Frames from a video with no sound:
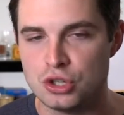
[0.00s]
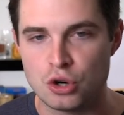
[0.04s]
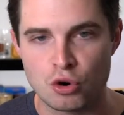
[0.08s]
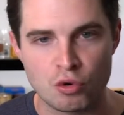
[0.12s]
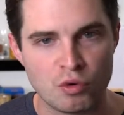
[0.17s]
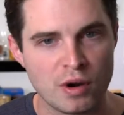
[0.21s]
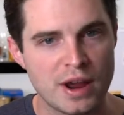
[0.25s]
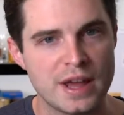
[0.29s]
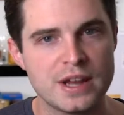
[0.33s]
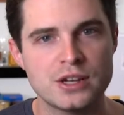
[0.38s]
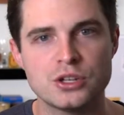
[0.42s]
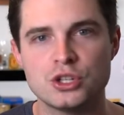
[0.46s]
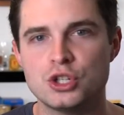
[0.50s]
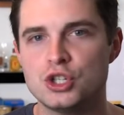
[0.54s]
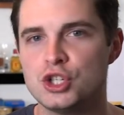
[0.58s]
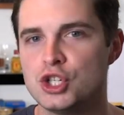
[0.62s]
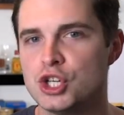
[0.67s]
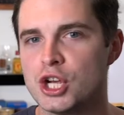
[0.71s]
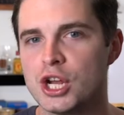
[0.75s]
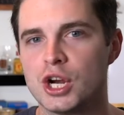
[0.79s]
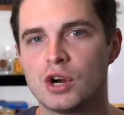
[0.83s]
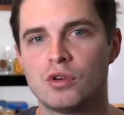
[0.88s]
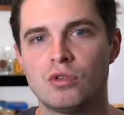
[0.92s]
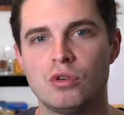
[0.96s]
great
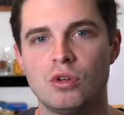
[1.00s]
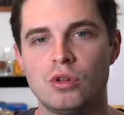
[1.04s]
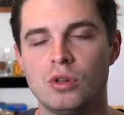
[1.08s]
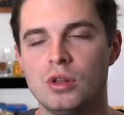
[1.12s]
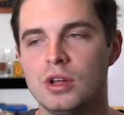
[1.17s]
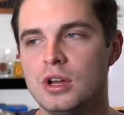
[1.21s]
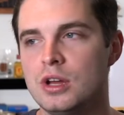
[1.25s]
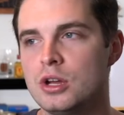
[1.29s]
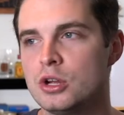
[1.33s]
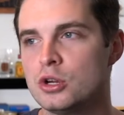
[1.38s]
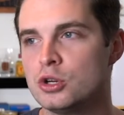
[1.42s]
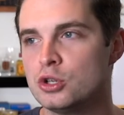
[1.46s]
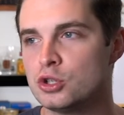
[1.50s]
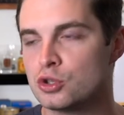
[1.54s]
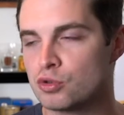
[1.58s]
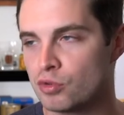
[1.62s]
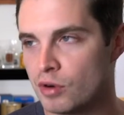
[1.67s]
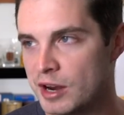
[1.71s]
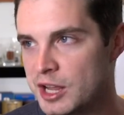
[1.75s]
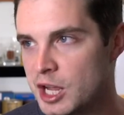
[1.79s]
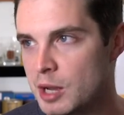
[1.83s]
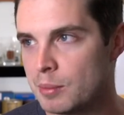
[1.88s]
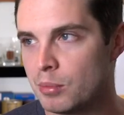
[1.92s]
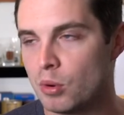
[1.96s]
general
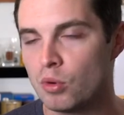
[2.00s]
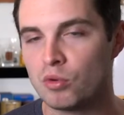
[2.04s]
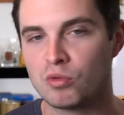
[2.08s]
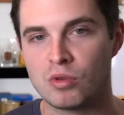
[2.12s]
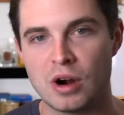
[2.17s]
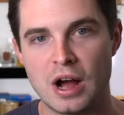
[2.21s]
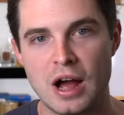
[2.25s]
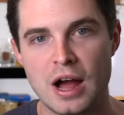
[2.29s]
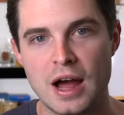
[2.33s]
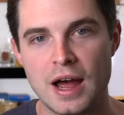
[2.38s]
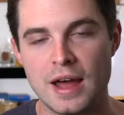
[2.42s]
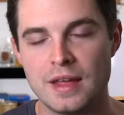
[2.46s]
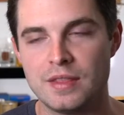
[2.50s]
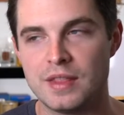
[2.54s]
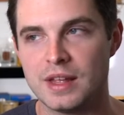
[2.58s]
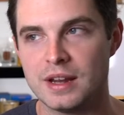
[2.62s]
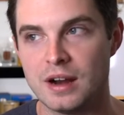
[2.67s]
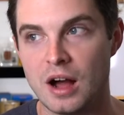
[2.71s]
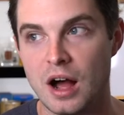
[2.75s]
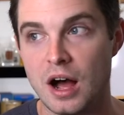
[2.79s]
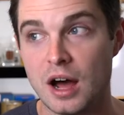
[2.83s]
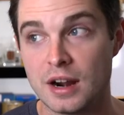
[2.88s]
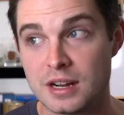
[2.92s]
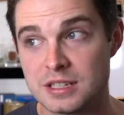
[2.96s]
drinkable rye that
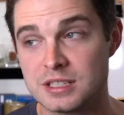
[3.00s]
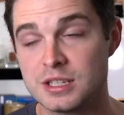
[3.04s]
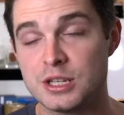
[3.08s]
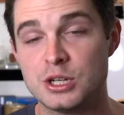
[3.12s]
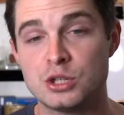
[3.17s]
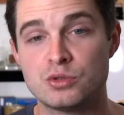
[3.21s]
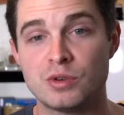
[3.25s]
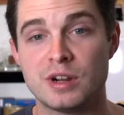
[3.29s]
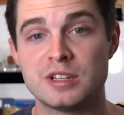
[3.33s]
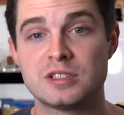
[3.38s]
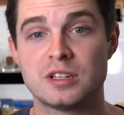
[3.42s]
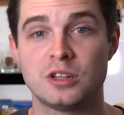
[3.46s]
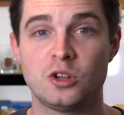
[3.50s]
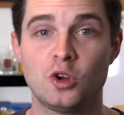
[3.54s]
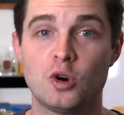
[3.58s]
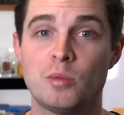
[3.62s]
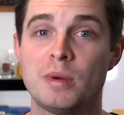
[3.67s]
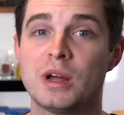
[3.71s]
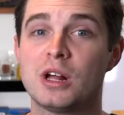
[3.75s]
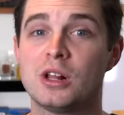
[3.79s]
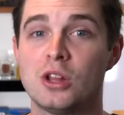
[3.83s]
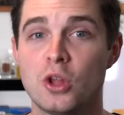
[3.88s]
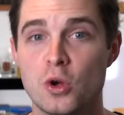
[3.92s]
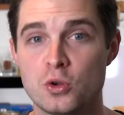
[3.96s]
honestly drinks a little
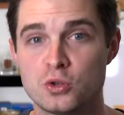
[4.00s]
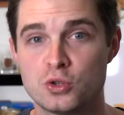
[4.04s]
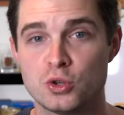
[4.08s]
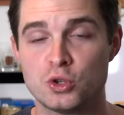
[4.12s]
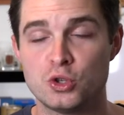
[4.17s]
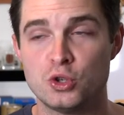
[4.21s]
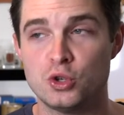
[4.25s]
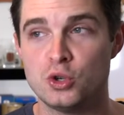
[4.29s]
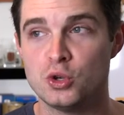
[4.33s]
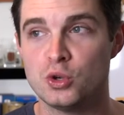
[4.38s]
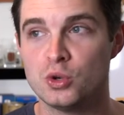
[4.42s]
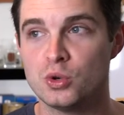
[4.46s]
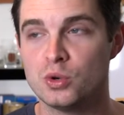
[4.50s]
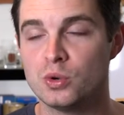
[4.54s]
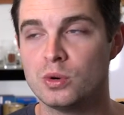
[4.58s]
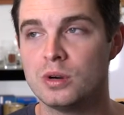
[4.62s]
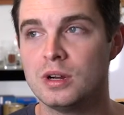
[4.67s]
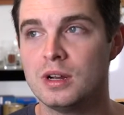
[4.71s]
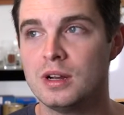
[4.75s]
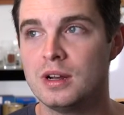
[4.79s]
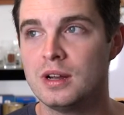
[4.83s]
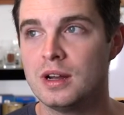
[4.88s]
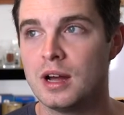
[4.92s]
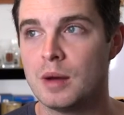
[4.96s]
bit closer to
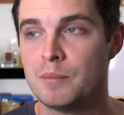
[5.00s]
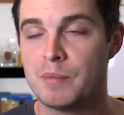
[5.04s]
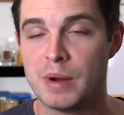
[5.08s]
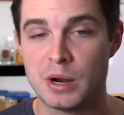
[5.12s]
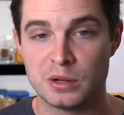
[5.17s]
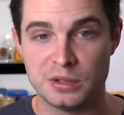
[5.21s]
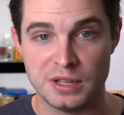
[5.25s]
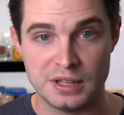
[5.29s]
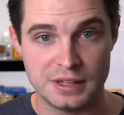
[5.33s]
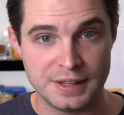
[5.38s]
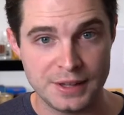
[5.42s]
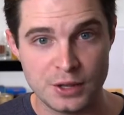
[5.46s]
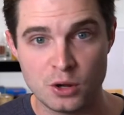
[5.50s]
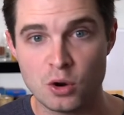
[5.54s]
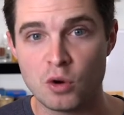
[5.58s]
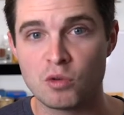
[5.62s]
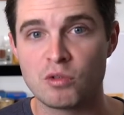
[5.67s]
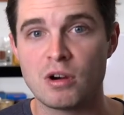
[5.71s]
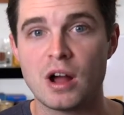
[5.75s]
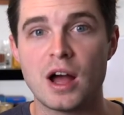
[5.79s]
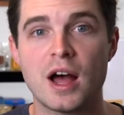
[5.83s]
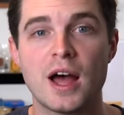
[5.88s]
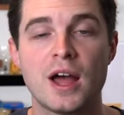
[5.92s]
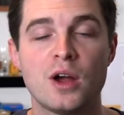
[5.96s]
a barely legal
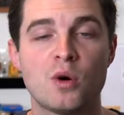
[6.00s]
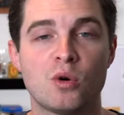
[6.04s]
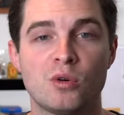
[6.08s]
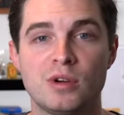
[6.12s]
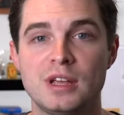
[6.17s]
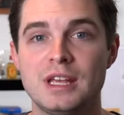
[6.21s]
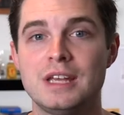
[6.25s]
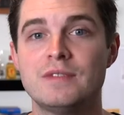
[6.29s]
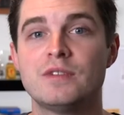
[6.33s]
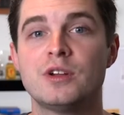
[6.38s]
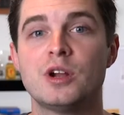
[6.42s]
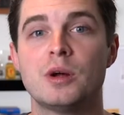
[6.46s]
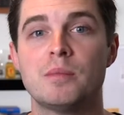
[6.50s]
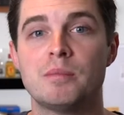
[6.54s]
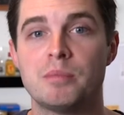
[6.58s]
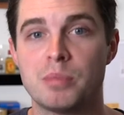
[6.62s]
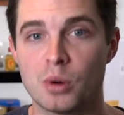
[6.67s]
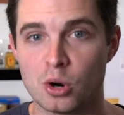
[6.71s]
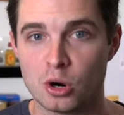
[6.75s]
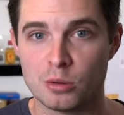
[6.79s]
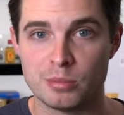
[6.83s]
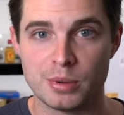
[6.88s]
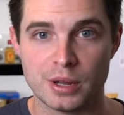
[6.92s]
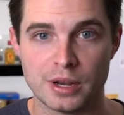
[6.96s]
rye or even a
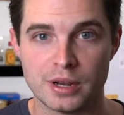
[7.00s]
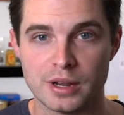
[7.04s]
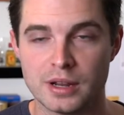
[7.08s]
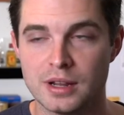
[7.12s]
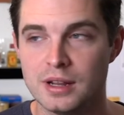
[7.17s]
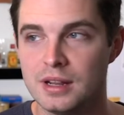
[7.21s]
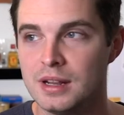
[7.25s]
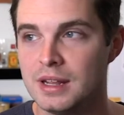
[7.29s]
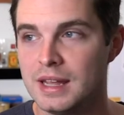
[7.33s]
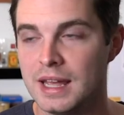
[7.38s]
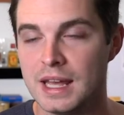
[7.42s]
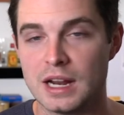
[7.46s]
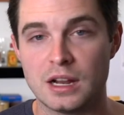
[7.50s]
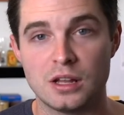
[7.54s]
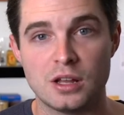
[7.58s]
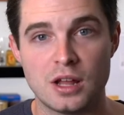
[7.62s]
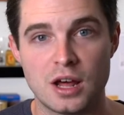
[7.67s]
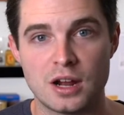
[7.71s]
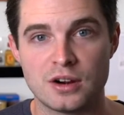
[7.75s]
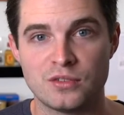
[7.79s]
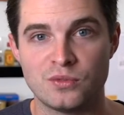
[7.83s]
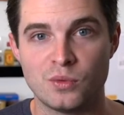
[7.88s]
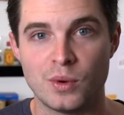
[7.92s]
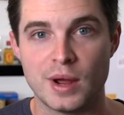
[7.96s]
bourbon in a
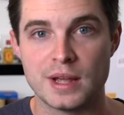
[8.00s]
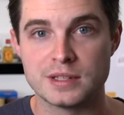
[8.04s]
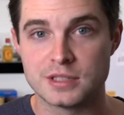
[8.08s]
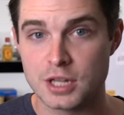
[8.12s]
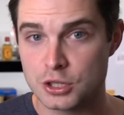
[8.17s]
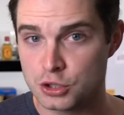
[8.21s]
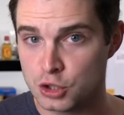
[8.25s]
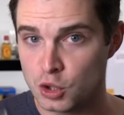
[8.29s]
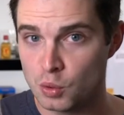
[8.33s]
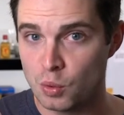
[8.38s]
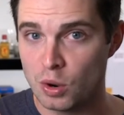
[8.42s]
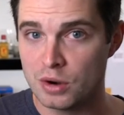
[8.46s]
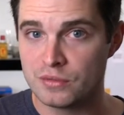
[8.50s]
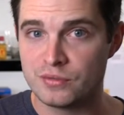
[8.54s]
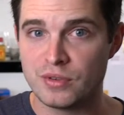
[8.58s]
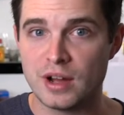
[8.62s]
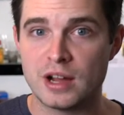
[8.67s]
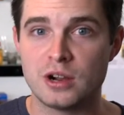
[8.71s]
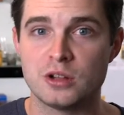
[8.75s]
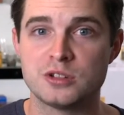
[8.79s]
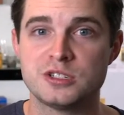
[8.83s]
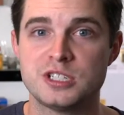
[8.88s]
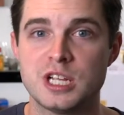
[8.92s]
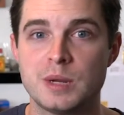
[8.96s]
lot of ways. Let's do one
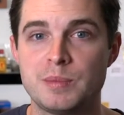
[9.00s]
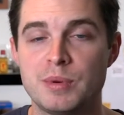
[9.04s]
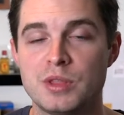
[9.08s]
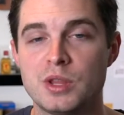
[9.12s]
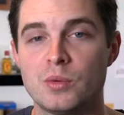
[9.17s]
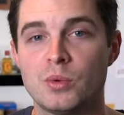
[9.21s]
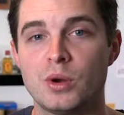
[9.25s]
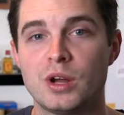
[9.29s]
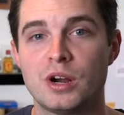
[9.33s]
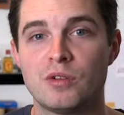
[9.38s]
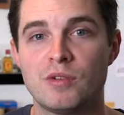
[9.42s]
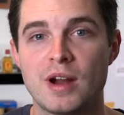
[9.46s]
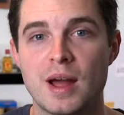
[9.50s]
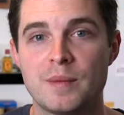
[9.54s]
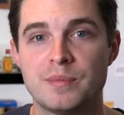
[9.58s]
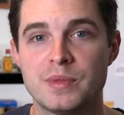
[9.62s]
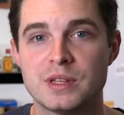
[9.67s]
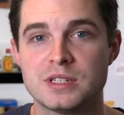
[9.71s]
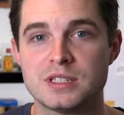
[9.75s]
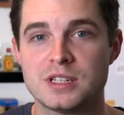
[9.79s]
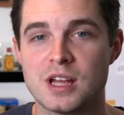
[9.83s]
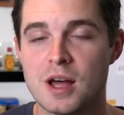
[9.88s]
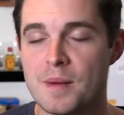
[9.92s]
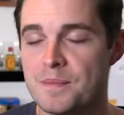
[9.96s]
final sip and then we're going to wrap
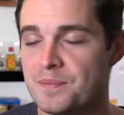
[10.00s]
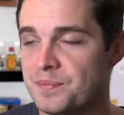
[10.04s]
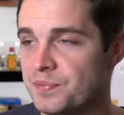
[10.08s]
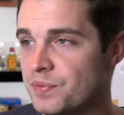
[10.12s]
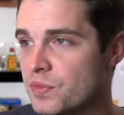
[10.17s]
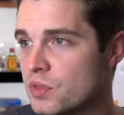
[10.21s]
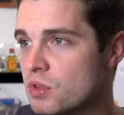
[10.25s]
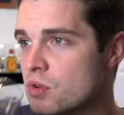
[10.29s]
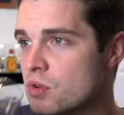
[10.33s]
this up.